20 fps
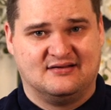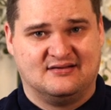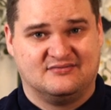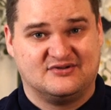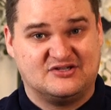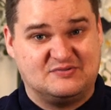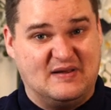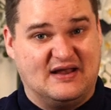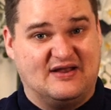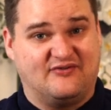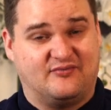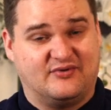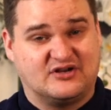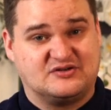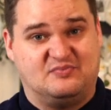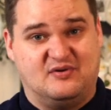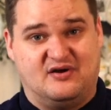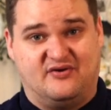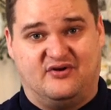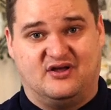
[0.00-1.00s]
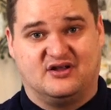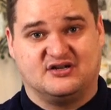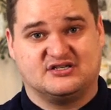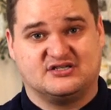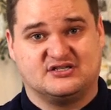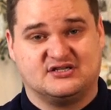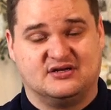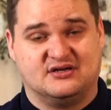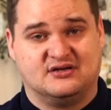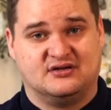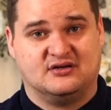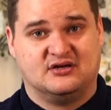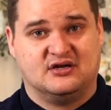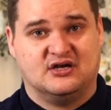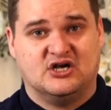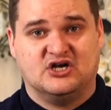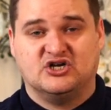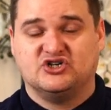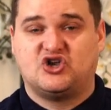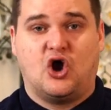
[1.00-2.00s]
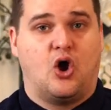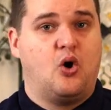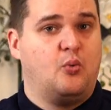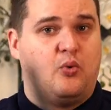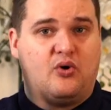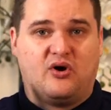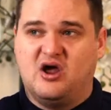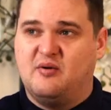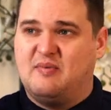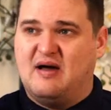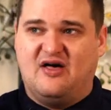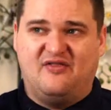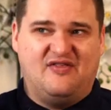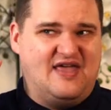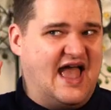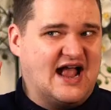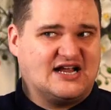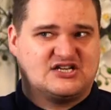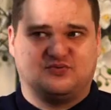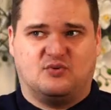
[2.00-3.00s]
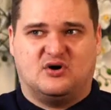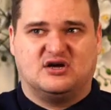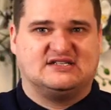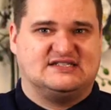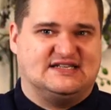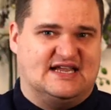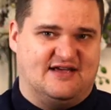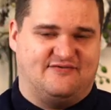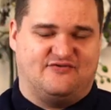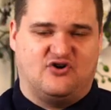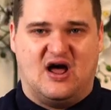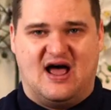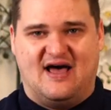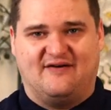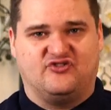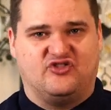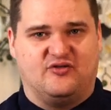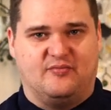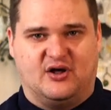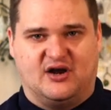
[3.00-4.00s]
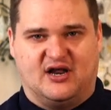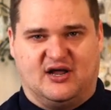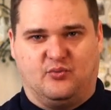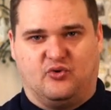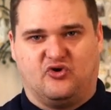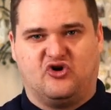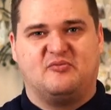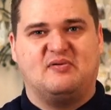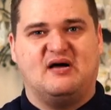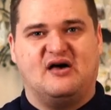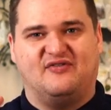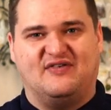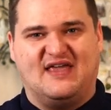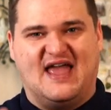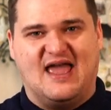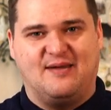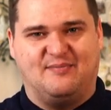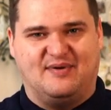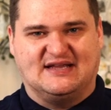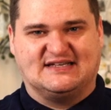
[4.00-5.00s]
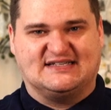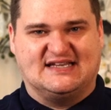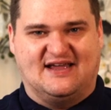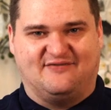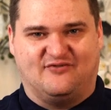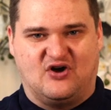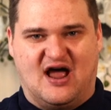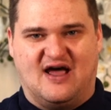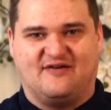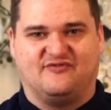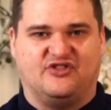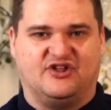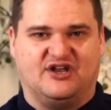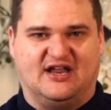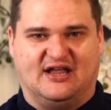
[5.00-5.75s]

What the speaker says: Speaking from experience, don't worry about the XYZ of not having the money. Worry about the ABC of not having the